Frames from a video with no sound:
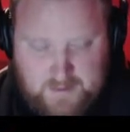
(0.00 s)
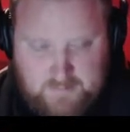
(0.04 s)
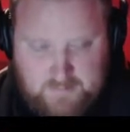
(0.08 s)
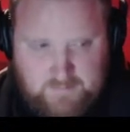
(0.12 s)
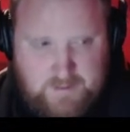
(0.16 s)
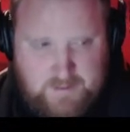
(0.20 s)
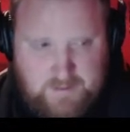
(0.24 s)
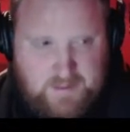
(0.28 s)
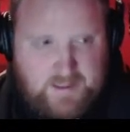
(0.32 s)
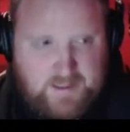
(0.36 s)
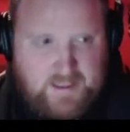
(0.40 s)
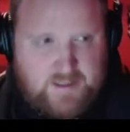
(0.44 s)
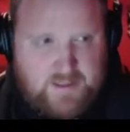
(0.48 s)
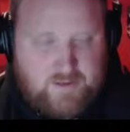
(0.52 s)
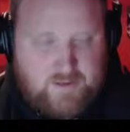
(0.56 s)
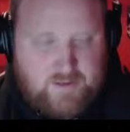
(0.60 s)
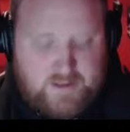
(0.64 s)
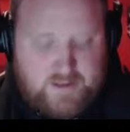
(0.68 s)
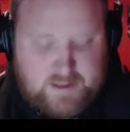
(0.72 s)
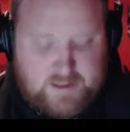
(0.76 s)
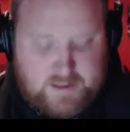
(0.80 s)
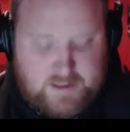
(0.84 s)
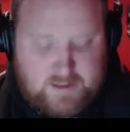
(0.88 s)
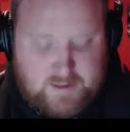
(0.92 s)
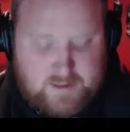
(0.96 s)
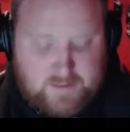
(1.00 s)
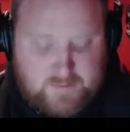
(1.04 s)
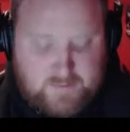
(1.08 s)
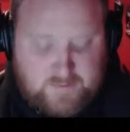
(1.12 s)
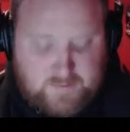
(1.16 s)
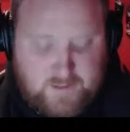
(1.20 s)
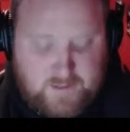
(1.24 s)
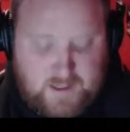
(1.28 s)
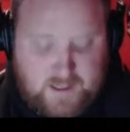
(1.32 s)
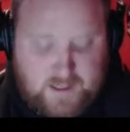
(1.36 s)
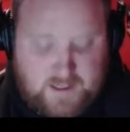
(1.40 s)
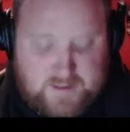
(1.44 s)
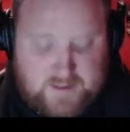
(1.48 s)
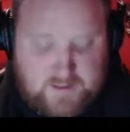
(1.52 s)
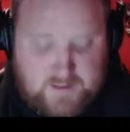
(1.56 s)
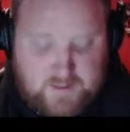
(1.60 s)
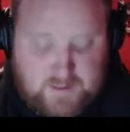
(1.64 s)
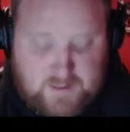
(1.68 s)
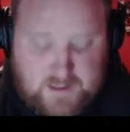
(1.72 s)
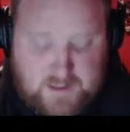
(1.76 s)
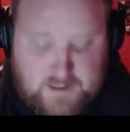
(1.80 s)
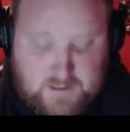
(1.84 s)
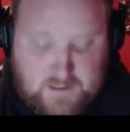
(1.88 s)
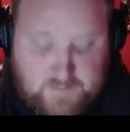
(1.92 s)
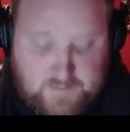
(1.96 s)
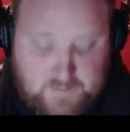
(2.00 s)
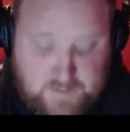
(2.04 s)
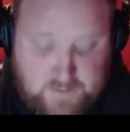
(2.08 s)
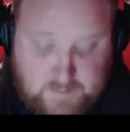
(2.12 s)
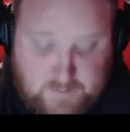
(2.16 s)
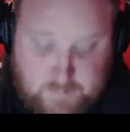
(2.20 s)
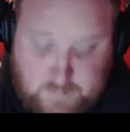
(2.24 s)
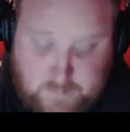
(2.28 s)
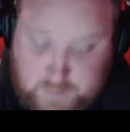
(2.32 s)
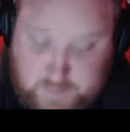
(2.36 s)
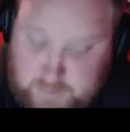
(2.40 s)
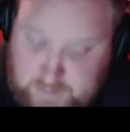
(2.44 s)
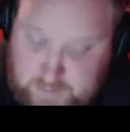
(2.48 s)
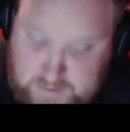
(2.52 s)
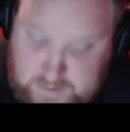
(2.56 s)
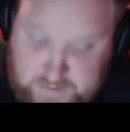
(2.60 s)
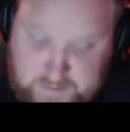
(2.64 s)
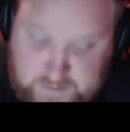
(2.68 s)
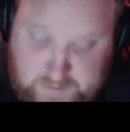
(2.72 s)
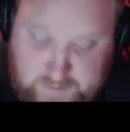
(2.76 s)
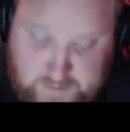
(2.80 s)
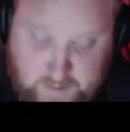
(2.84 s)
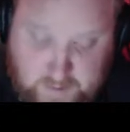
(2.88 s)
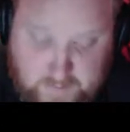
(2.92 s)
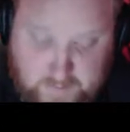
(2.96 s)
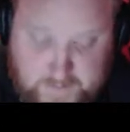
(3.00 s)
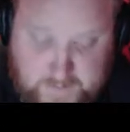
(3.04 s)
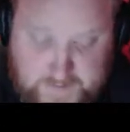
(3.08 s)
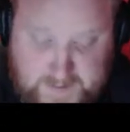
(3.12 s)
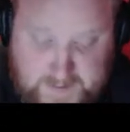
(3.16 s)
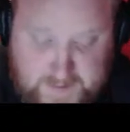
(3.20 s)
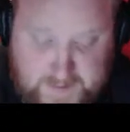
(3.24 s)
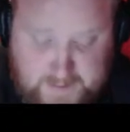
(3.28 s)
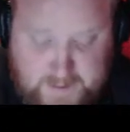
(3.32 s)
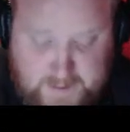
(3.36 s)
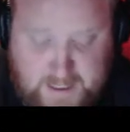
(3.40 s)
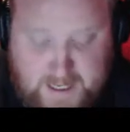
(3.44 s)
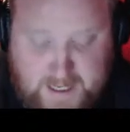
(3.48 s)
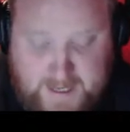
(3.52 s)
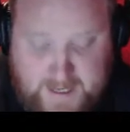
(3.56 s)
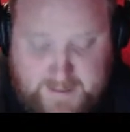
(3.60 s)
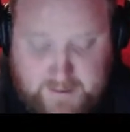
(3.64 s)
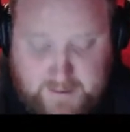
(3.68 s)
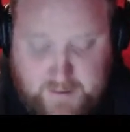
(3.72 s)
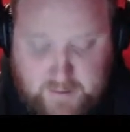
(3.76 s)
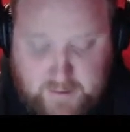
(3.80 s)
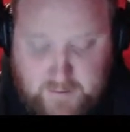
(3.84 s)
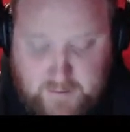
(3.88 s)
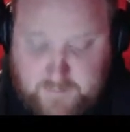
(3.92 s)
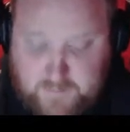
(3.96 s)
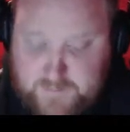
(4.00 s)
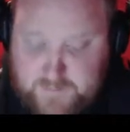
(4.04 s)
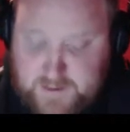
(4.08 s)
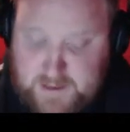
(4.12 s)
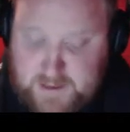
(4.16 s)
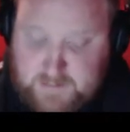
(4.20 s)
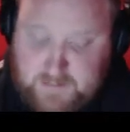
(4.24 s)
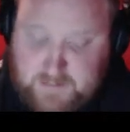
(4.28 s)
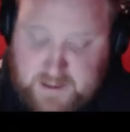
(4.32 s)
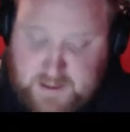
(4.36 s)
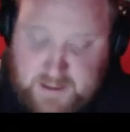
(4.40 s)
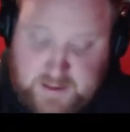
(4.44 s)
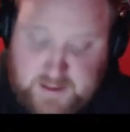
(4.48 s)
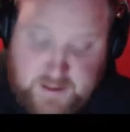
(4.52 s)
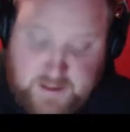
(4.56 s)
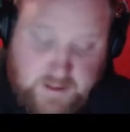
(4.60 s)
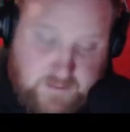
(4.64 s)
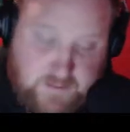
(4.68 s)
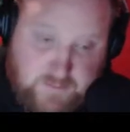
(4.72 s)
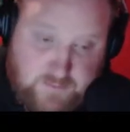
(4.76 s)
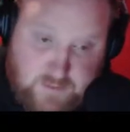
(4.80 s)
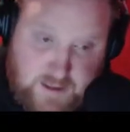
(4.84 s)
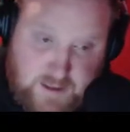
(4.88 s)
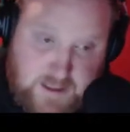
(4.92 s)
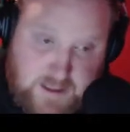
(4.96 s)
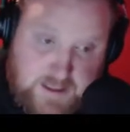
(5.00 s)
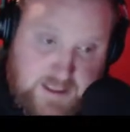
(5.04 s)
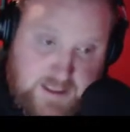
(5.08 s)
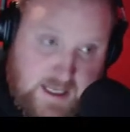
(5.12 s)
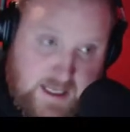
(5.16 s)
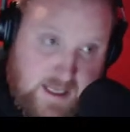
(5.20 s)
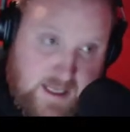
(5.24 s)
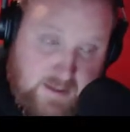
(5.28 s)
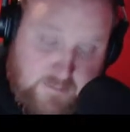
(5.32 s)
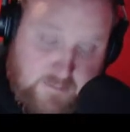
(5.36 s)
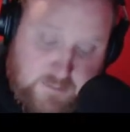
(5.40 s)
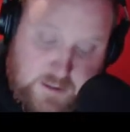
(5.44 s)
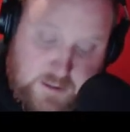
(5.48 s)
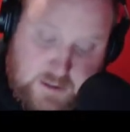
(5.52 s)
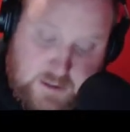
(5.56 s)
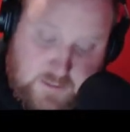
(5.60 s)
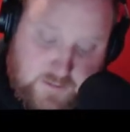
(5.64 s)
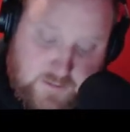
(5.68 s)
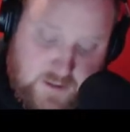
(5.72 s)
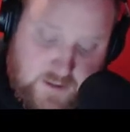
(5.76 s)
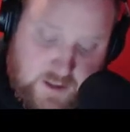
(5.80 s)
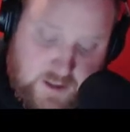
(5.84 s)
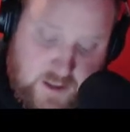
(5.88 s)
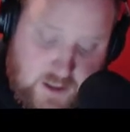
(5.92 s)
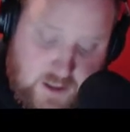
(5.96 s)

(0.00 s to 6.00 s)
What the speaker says: Really interesting stuff like that. So that's obviously Chris Ireland got obviously the match 310, which is obviously